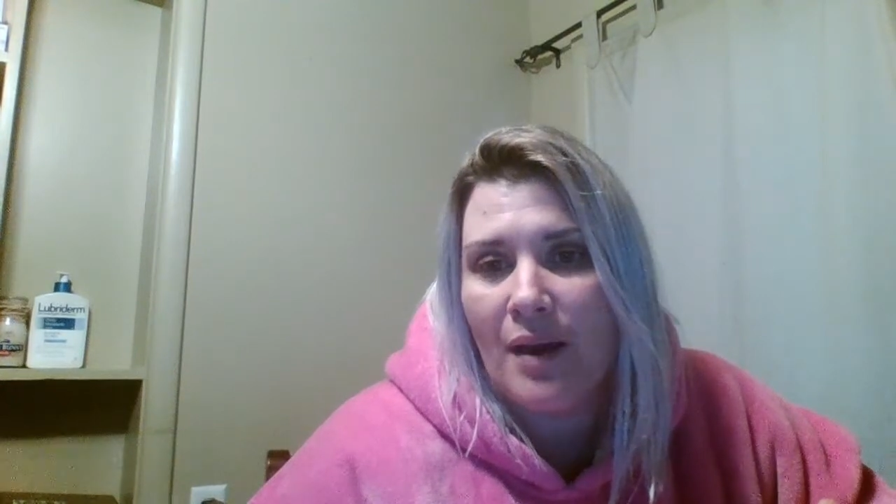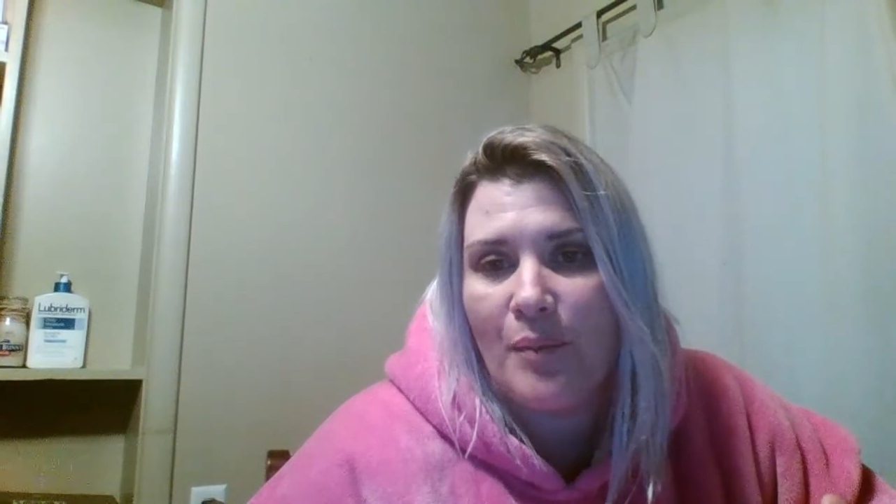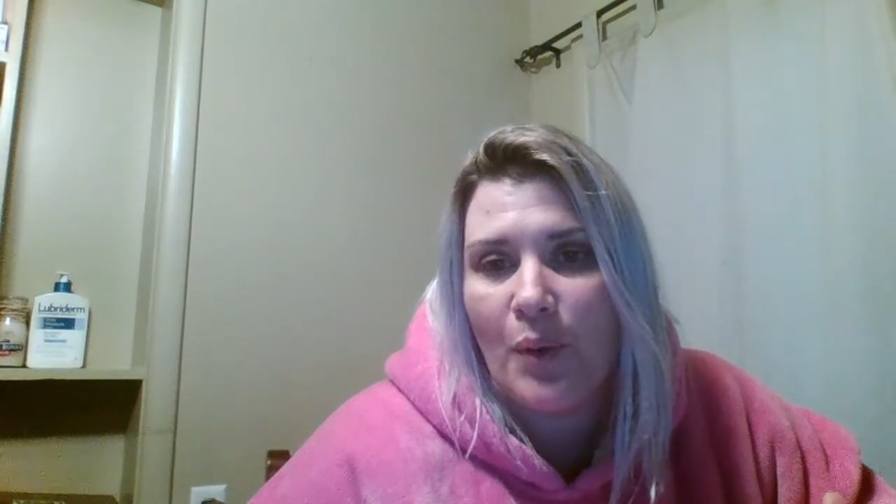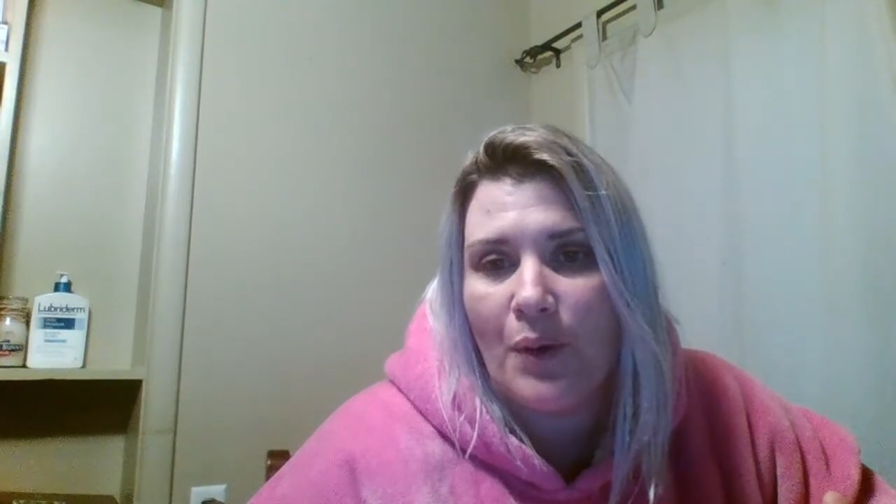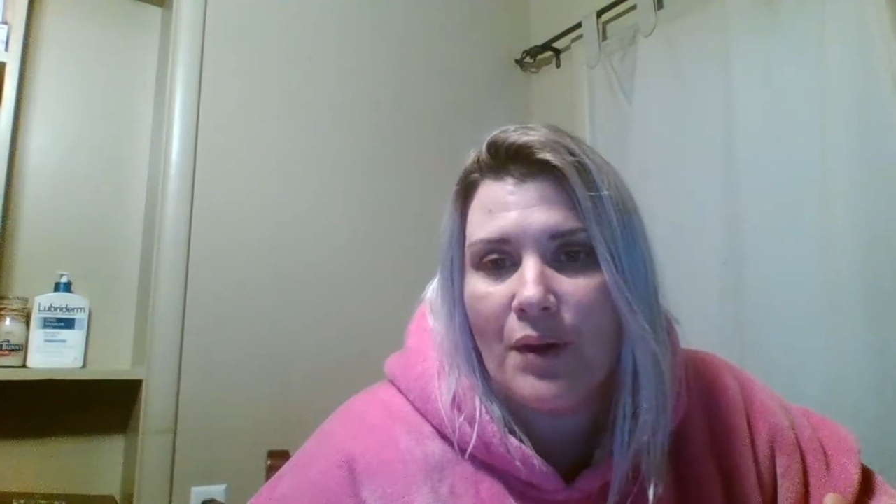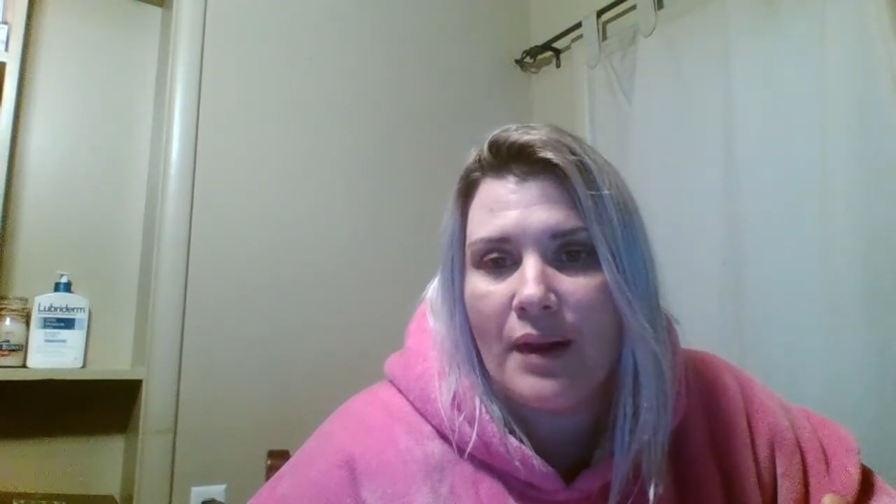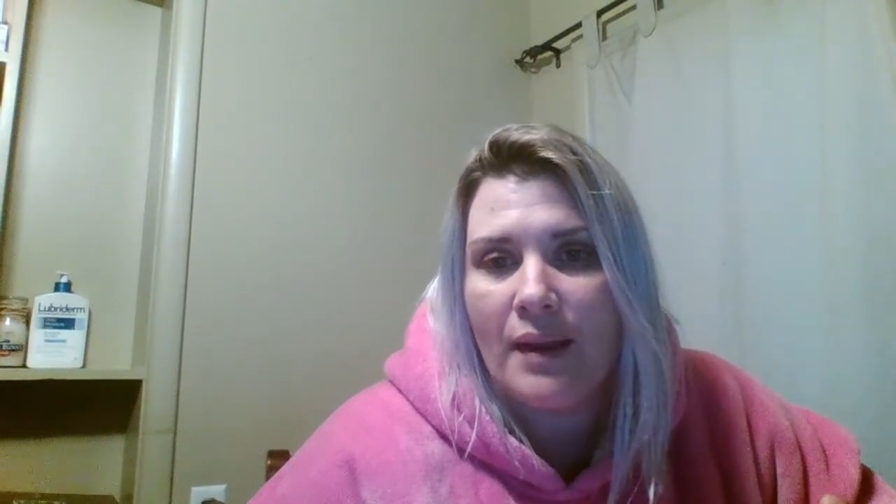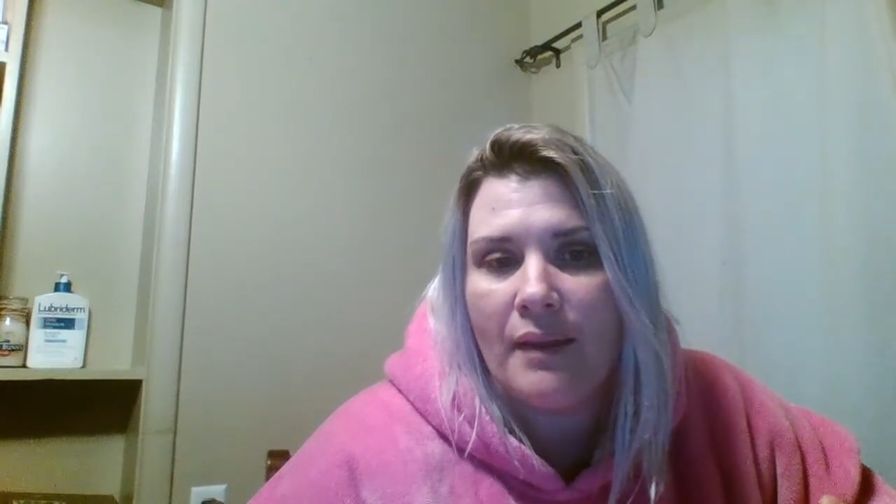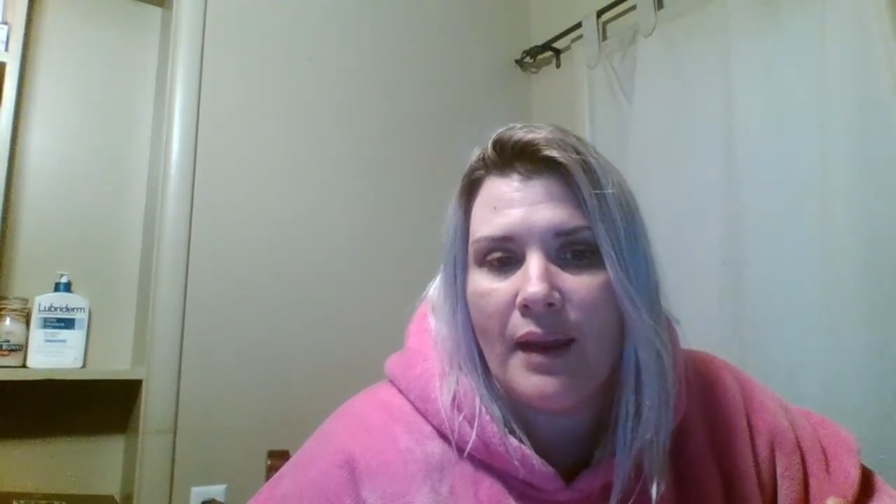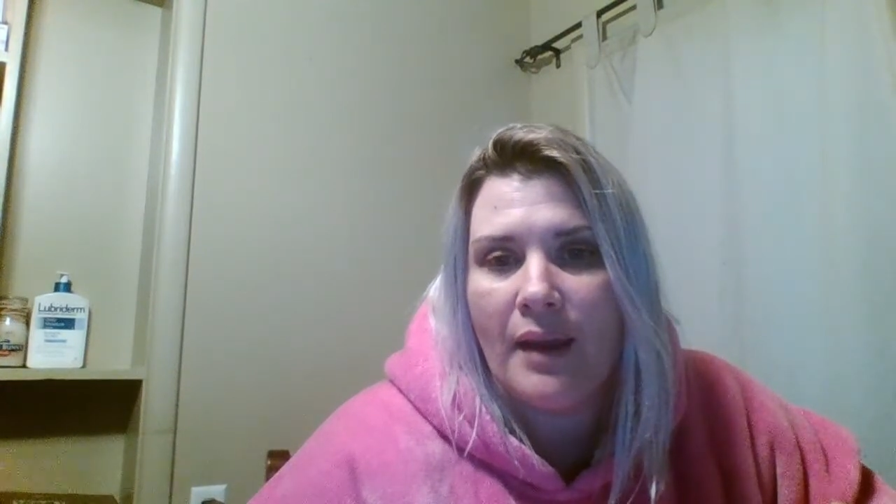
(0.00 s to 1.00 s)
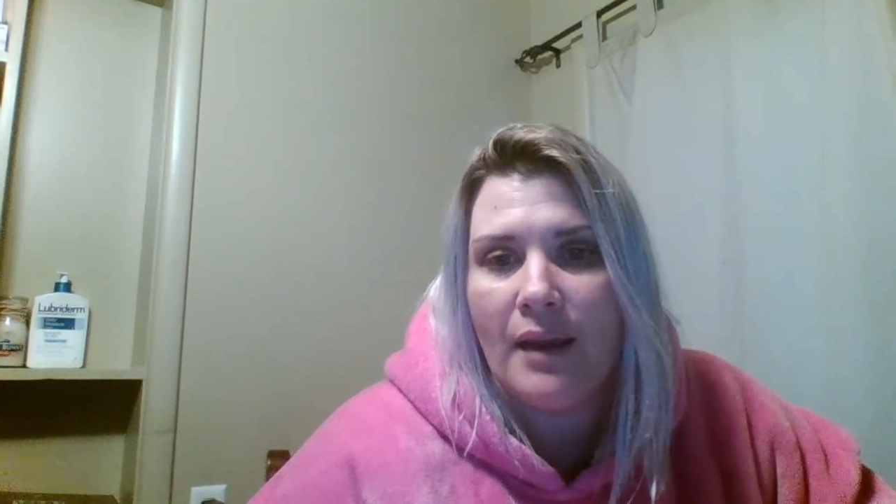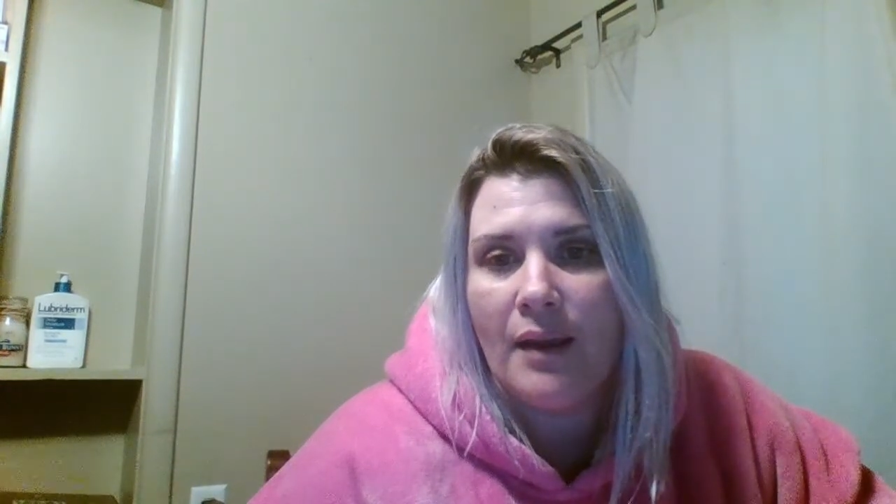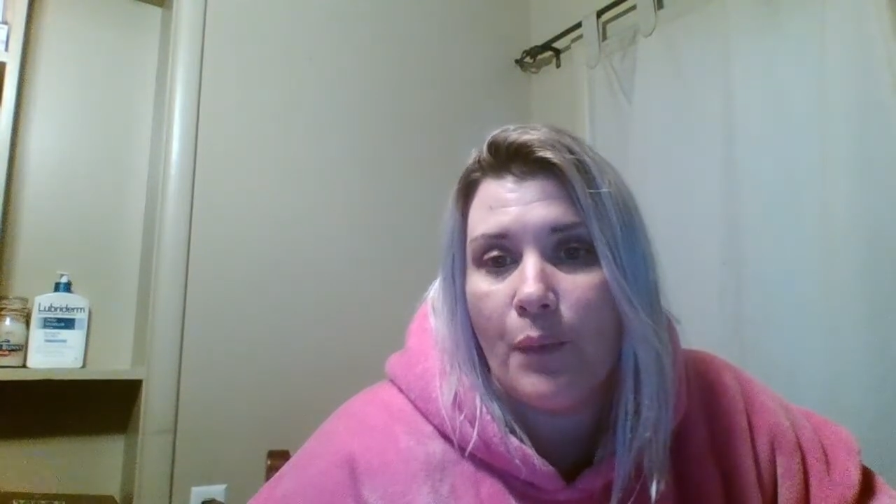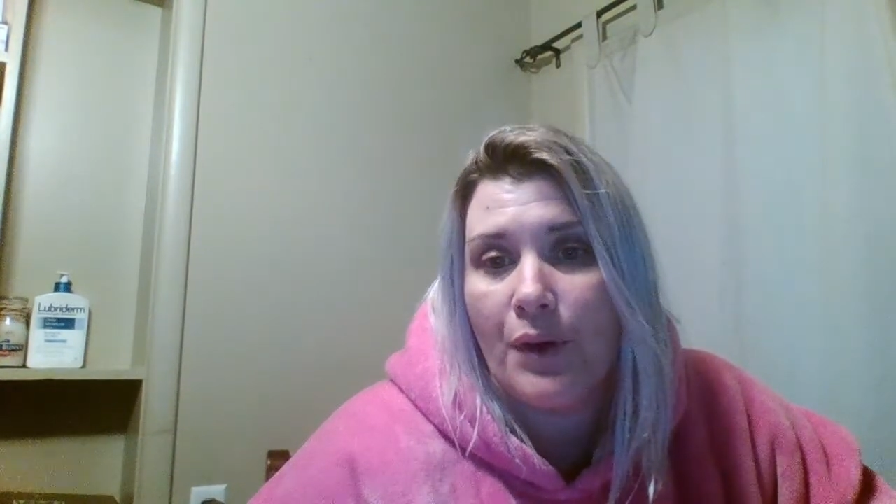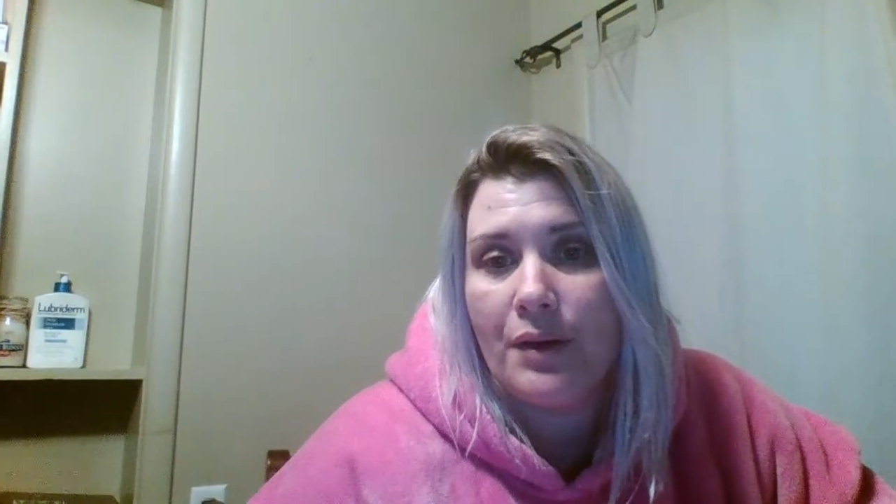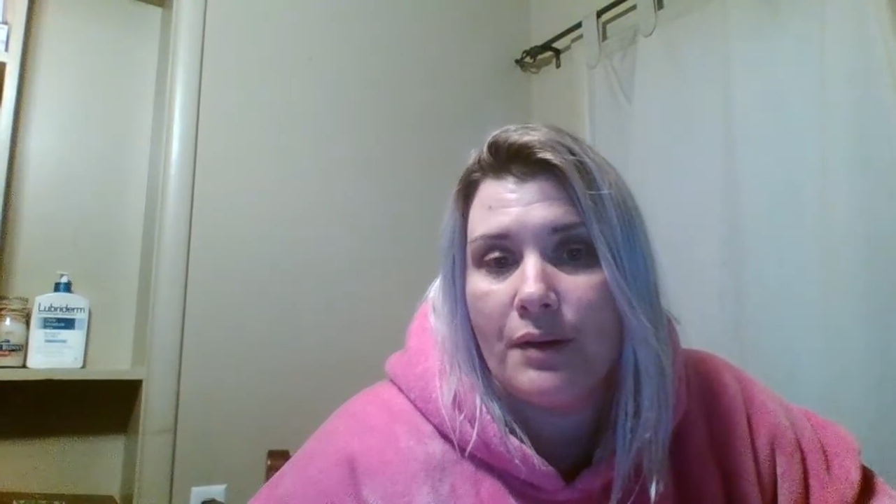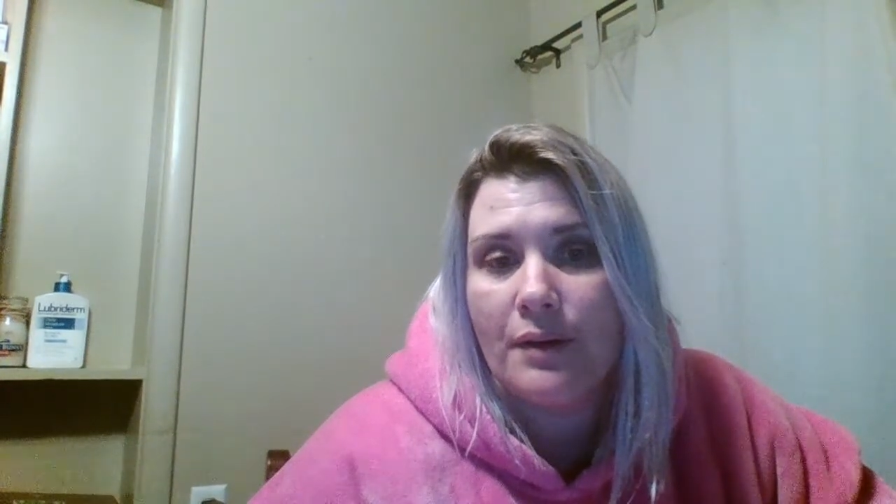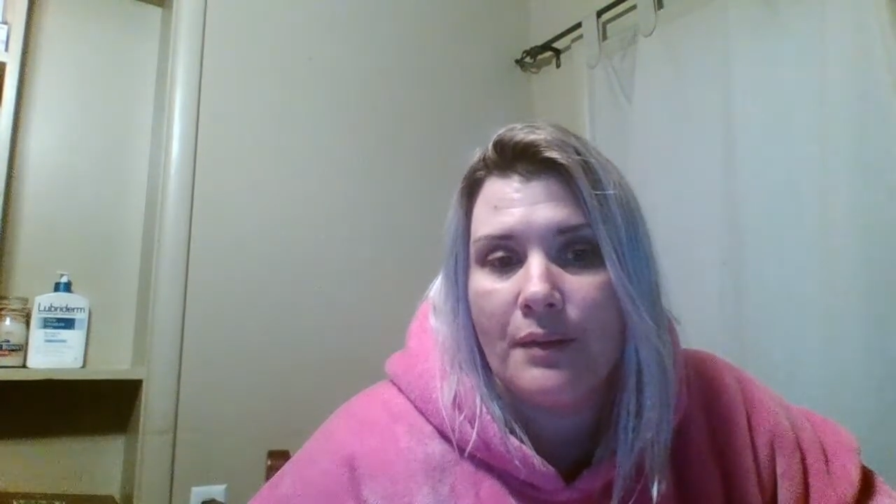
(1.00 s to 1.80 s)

on board, and they weren't.